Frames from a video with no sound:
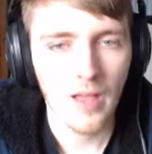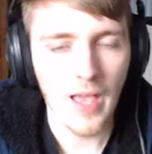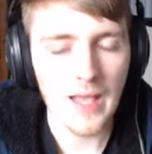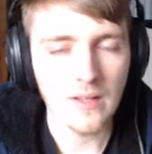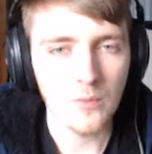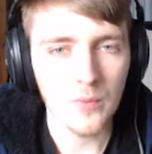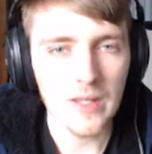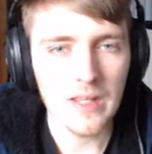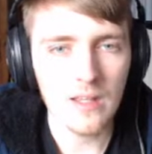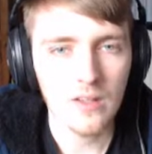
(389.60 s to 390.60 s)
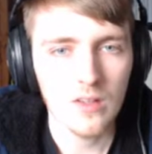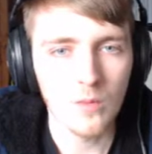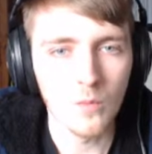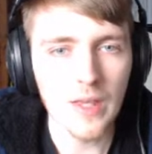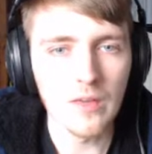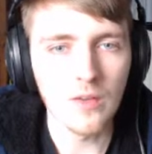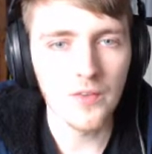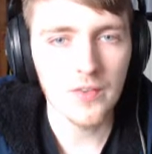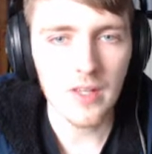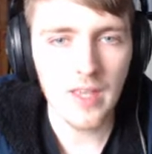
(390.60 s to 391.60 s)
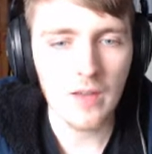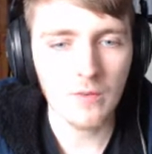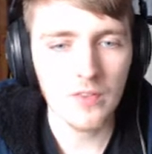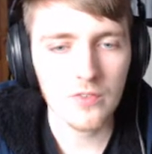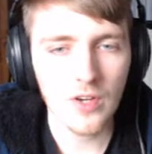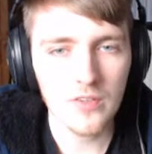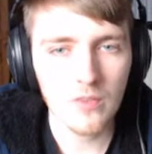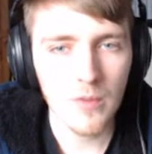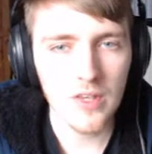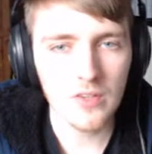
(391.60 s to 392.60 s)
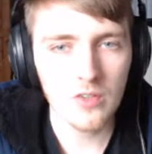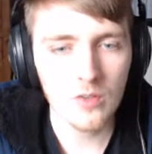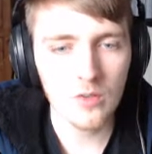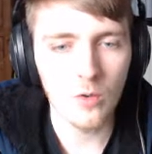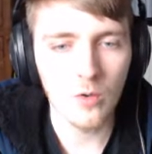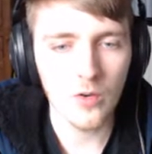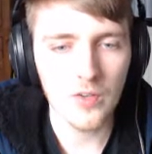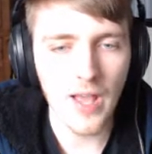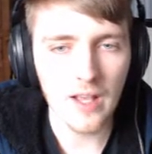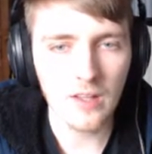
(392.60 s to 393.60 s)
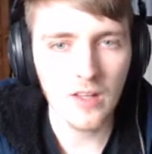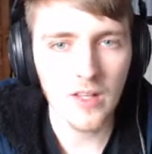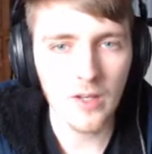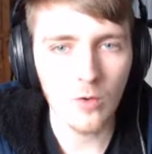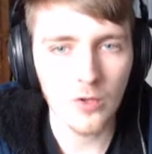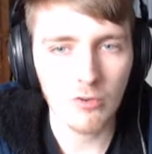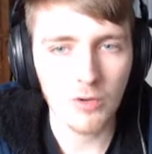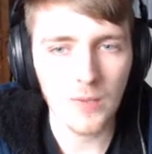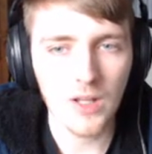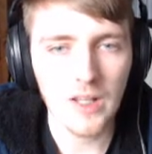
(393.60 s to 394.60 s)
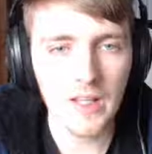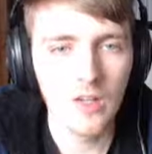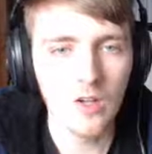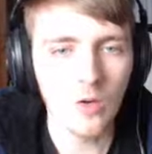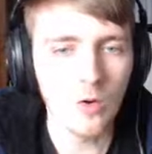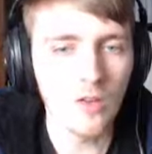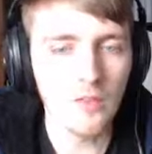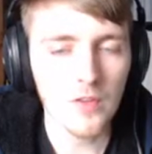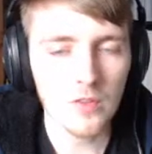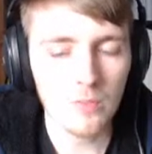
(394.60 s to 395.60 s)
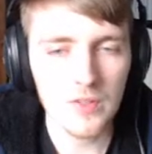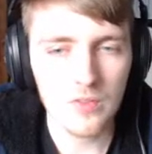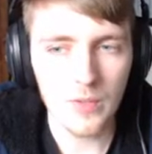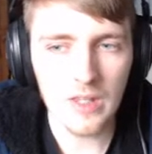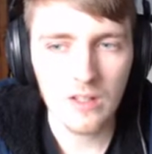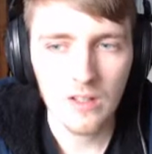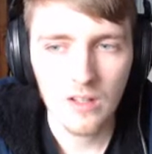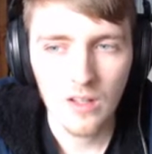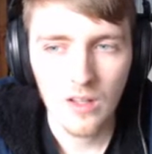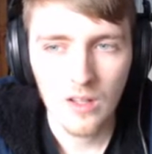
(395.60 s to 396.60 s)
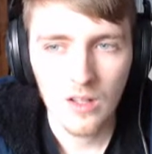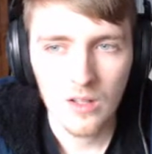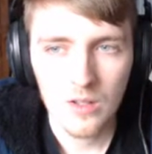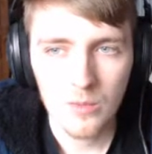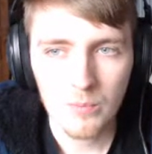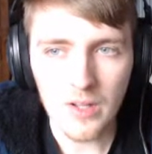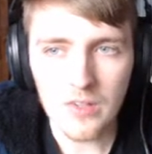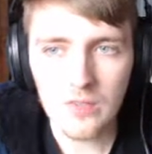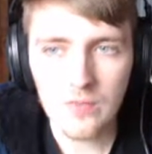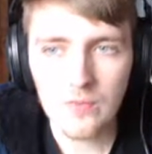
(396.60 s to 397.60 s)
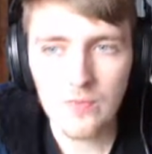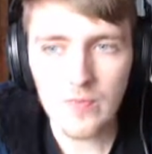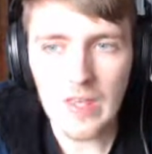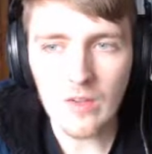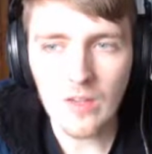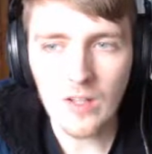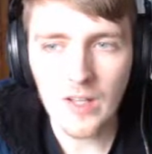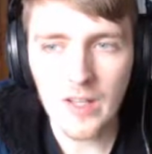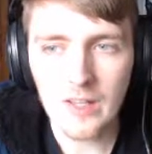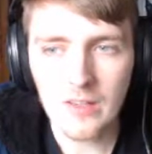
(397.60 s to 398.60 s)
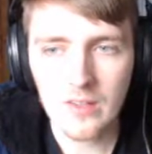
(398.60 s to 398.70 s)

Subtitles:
and we wield a Kenrith transformation, or an Acolyte, or a Grumgully, all of those would be sweet. But I just feel like